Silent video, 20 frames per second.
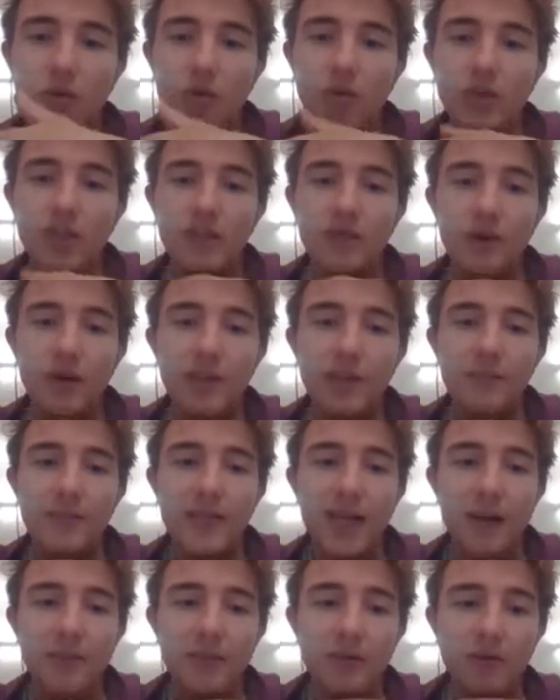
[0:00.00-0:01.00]
course is very similar
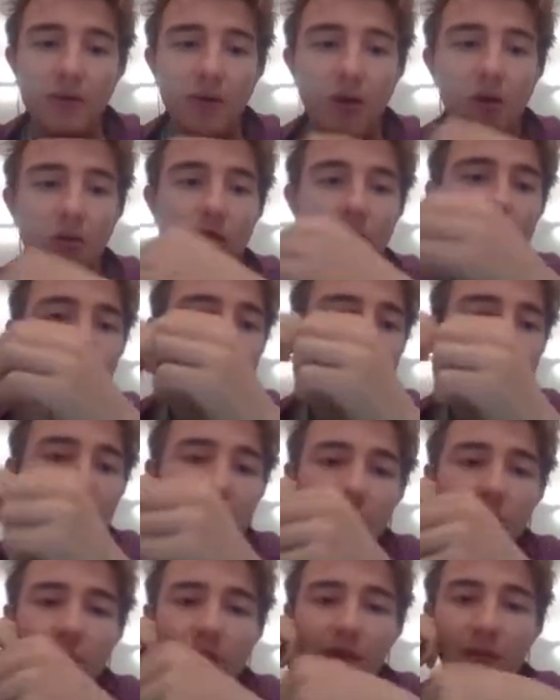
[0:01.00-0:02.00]
to Amstel Gold.
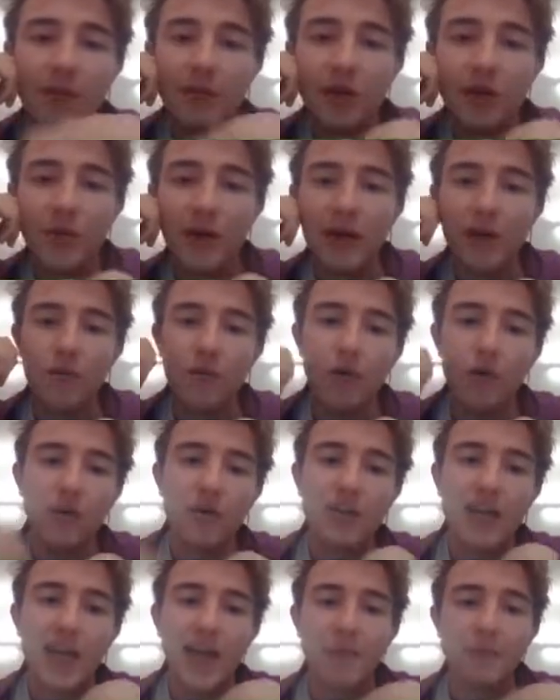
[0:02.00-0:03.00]
It's sort of in between what
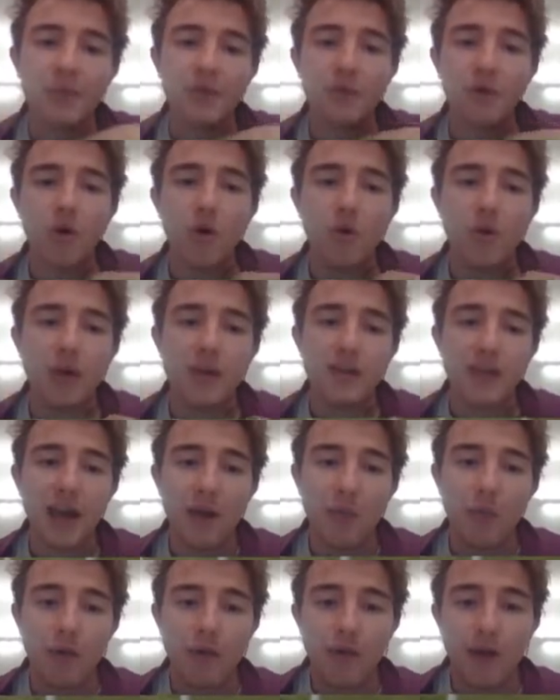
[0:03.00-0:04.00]
you'd say Amstel Gold is
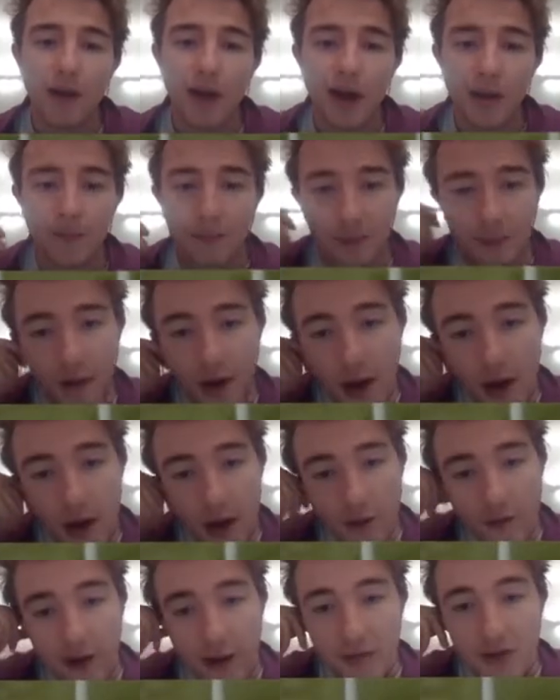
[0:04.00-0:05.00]
and what the
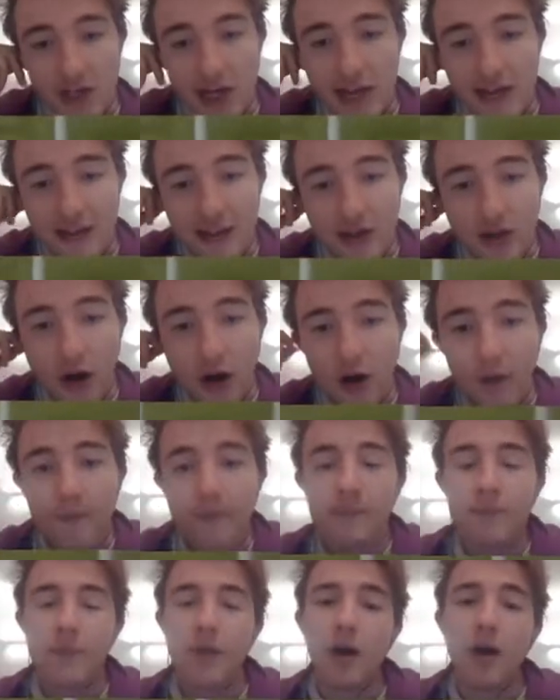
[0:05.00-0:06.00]
Flemish Classics are.
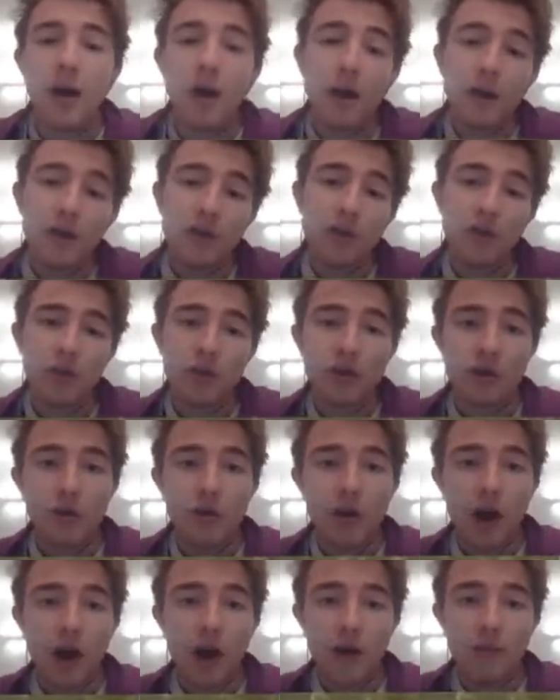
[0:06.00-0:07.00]
It's got
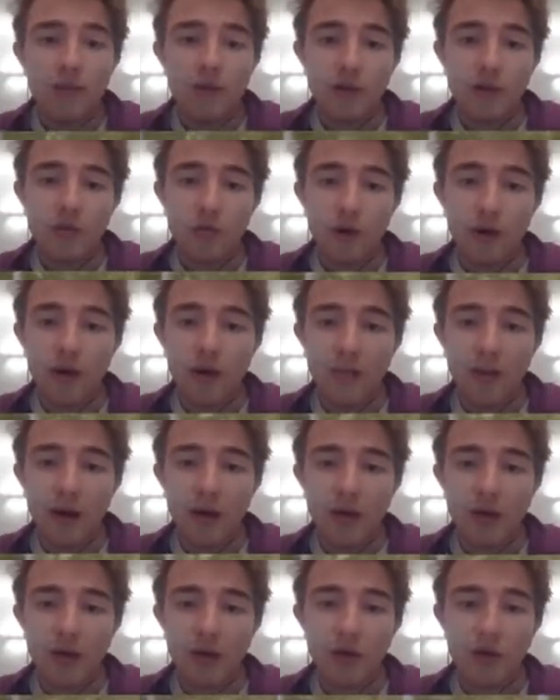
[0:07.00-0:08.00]
2 climbs, so there's one in
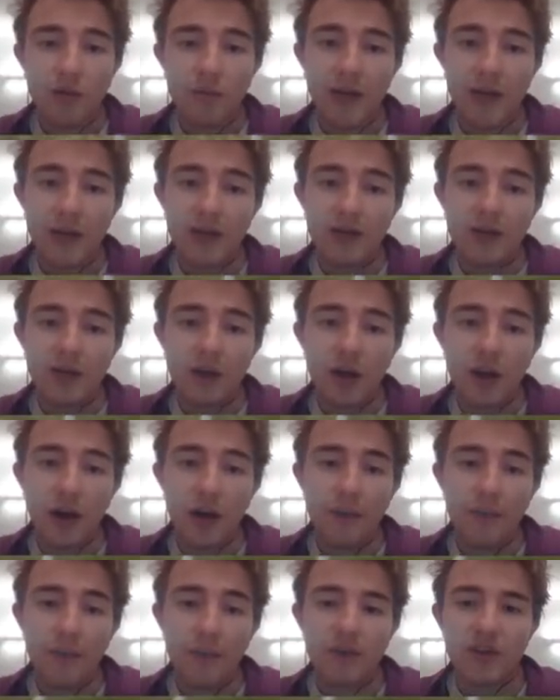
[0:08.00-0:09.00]
about 200 meters,
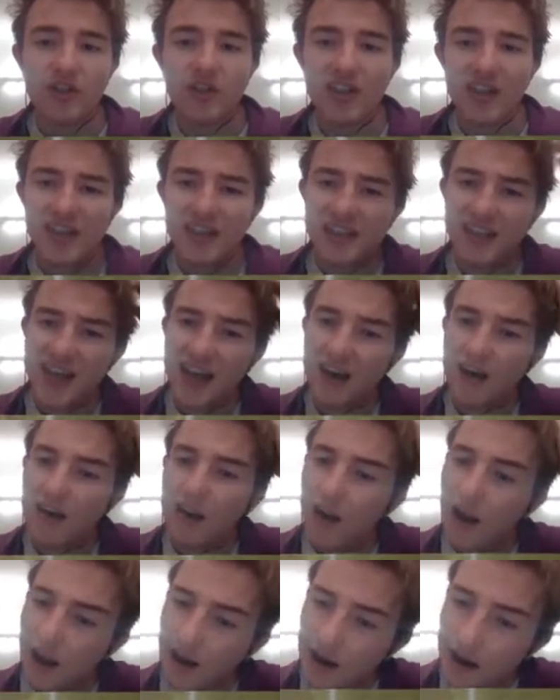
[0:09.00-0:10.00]
which is the Iskel,
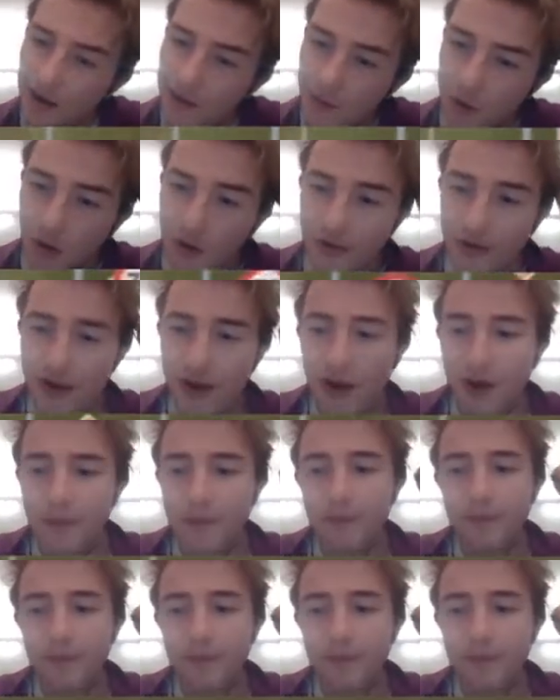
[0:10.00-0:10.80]
and then you've got the